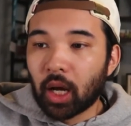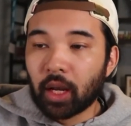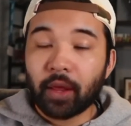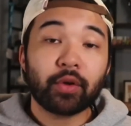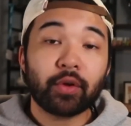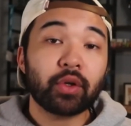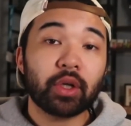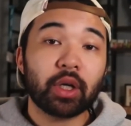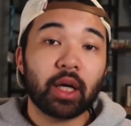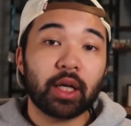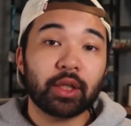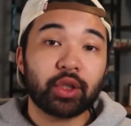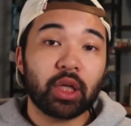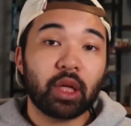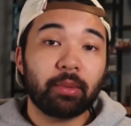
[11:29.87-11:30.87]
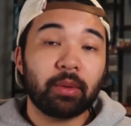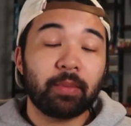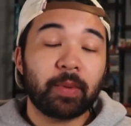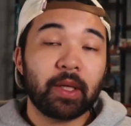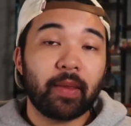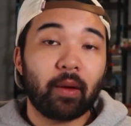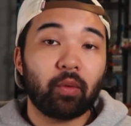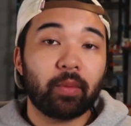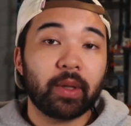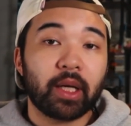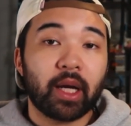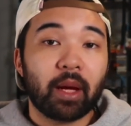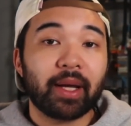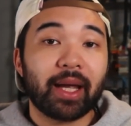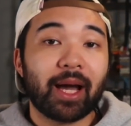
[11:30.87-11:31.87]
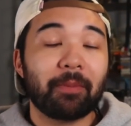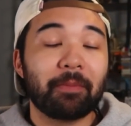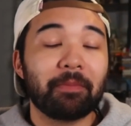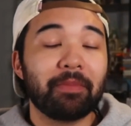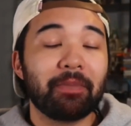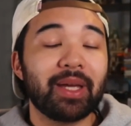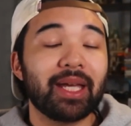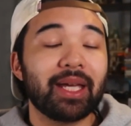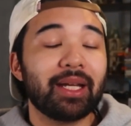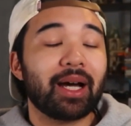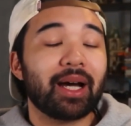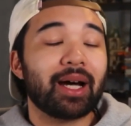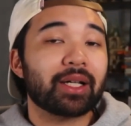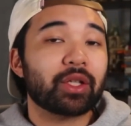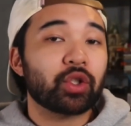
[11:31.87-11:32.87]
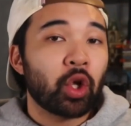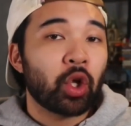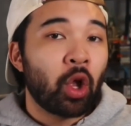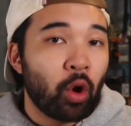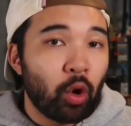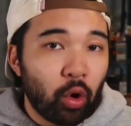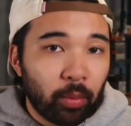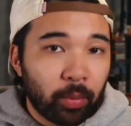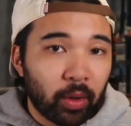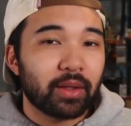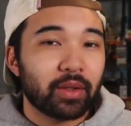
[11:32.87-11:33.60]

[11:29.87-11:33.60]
Another GWP that will be coming out mid-October.